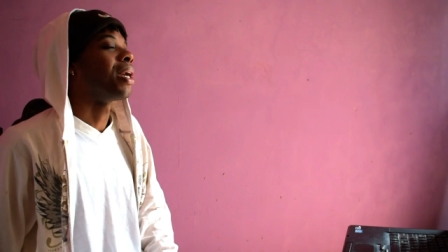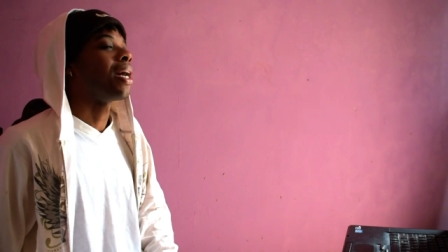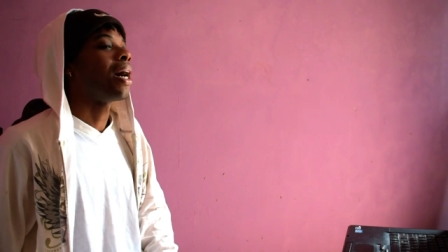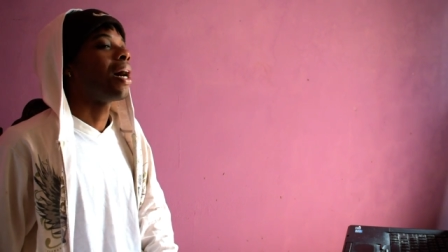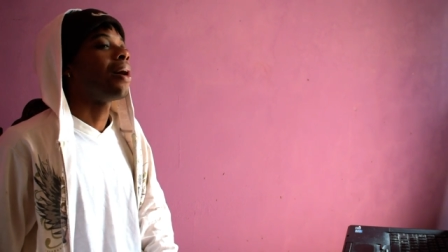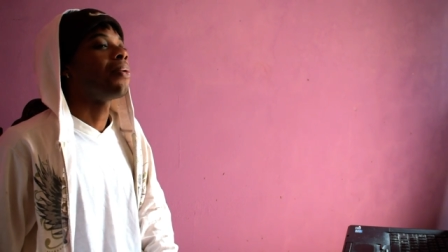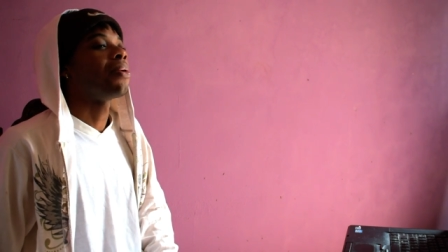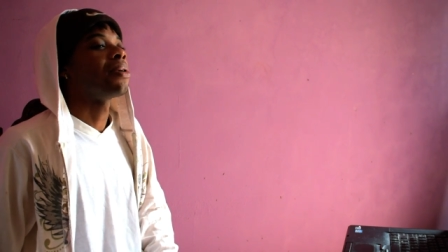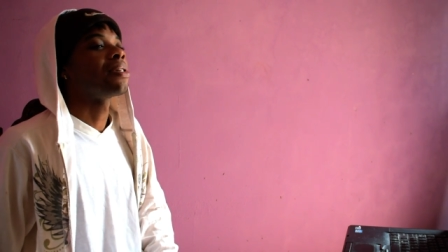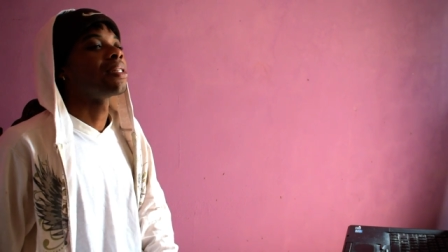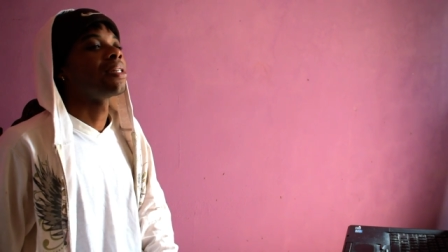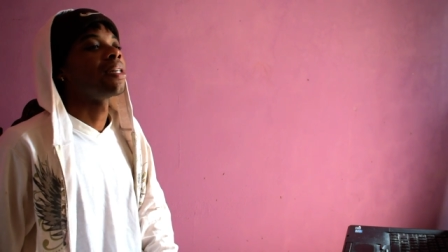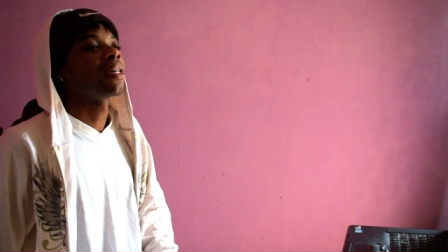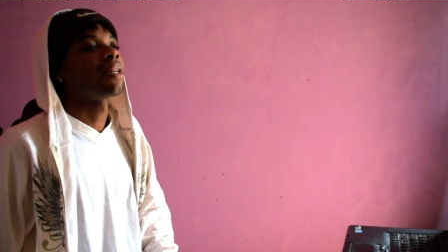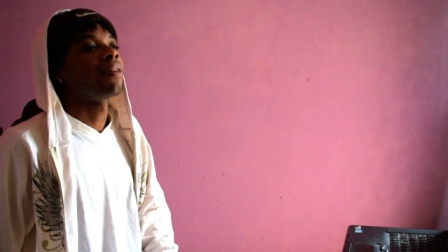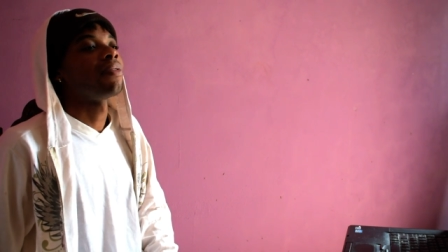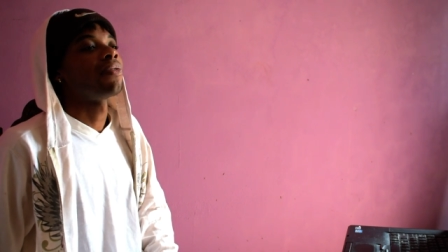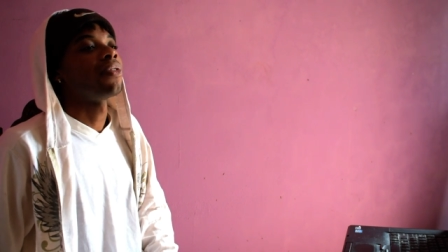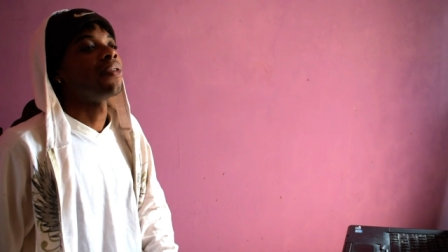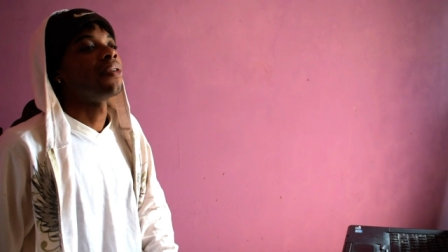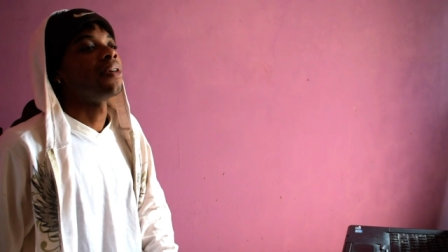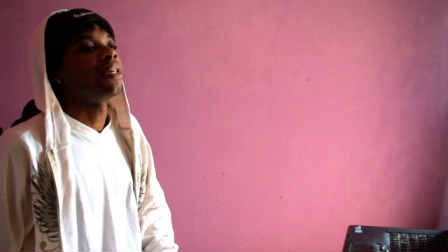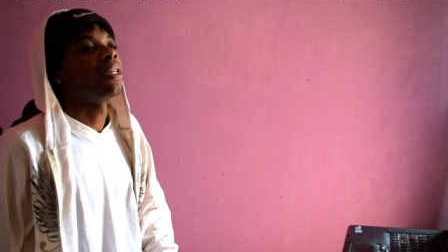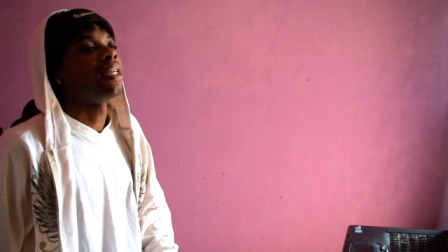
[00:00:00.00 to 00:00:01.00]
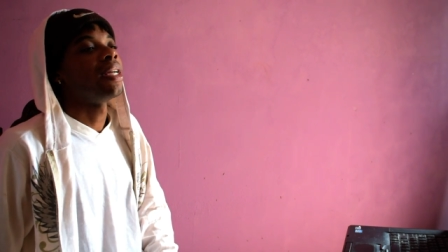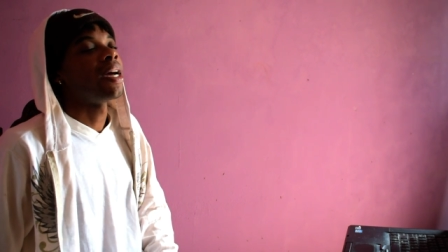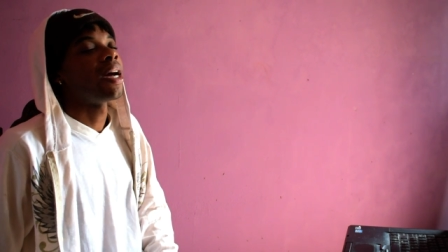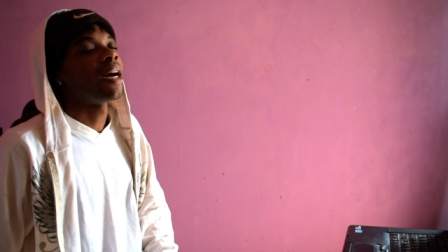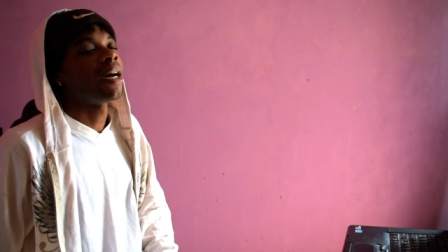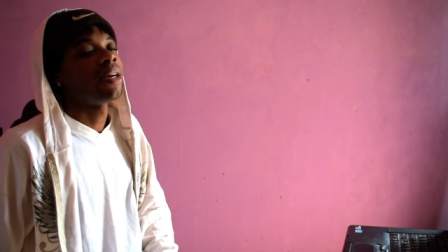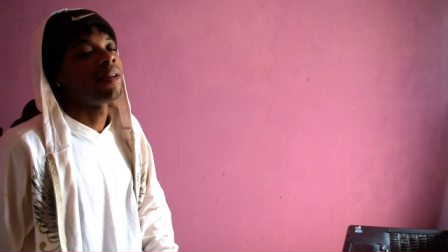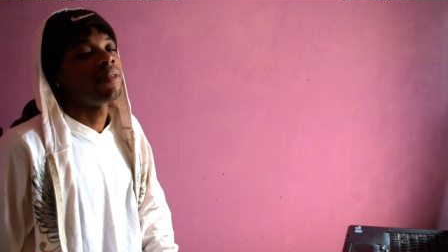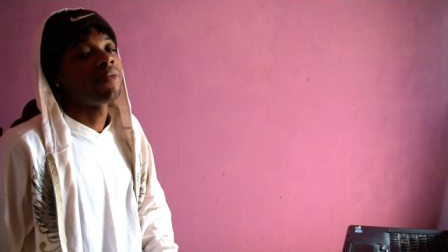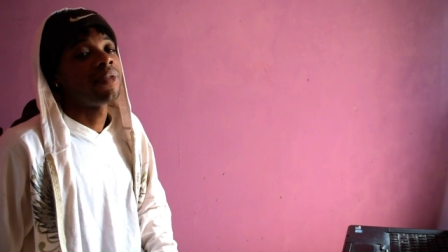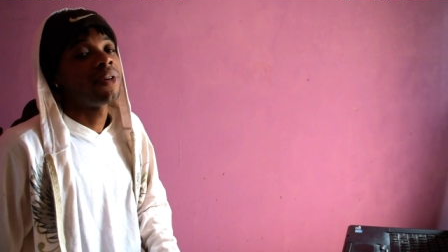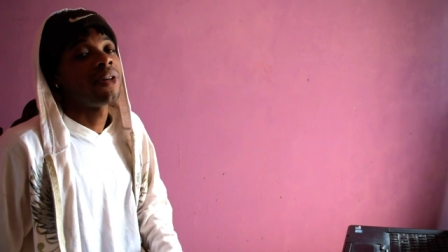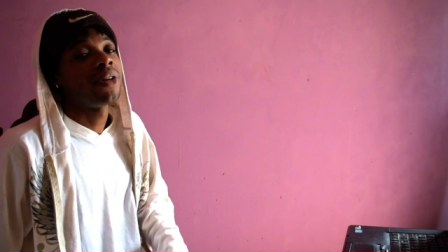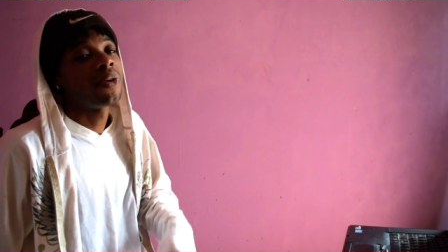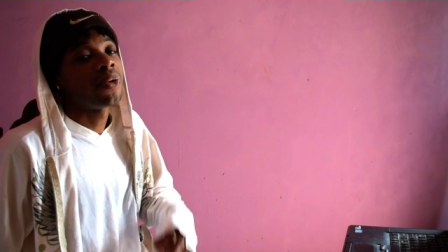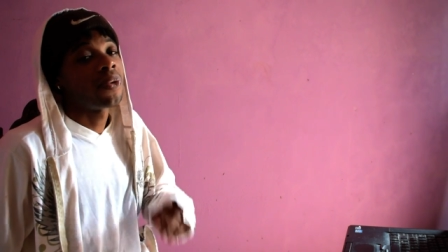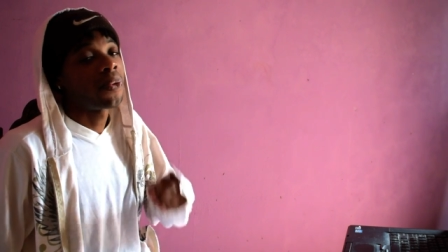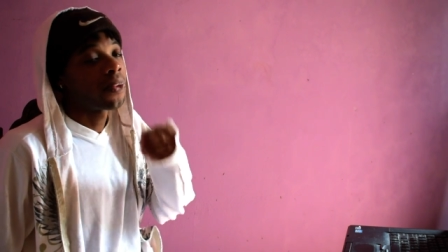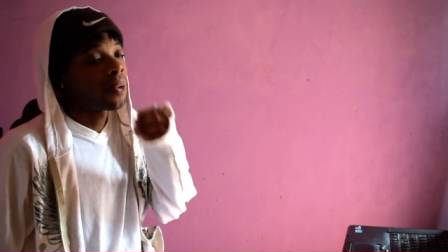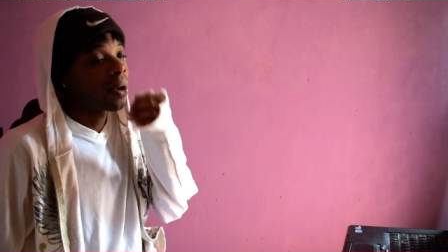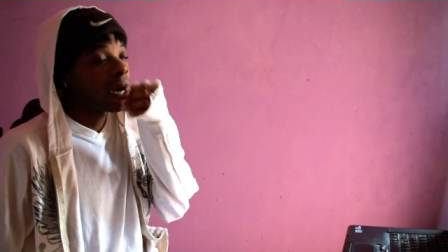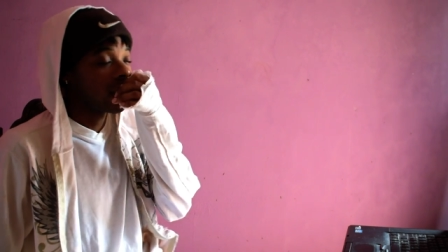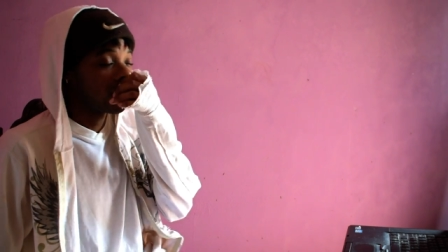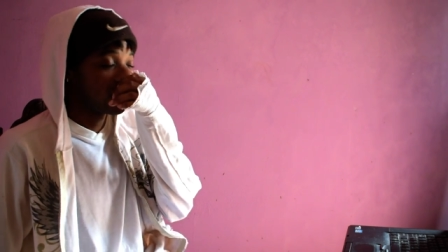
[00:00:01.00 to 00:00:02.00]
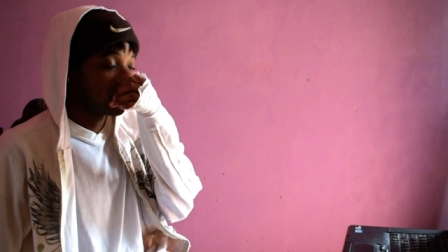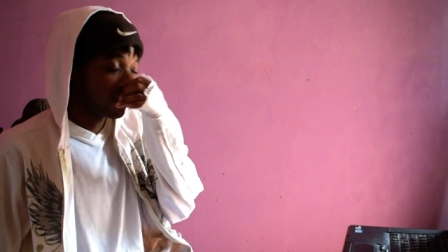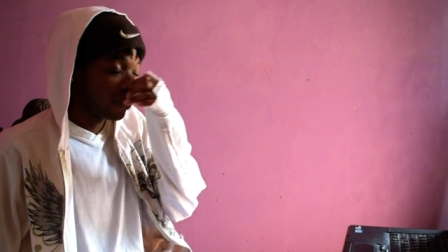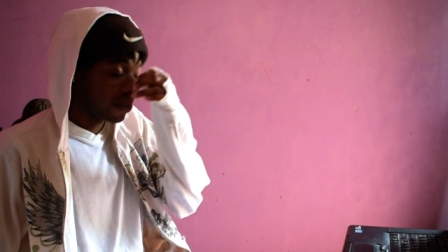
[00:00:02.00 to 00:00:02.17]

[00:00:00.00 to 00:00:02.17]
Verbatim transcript: I was looking for a Diana video to watch,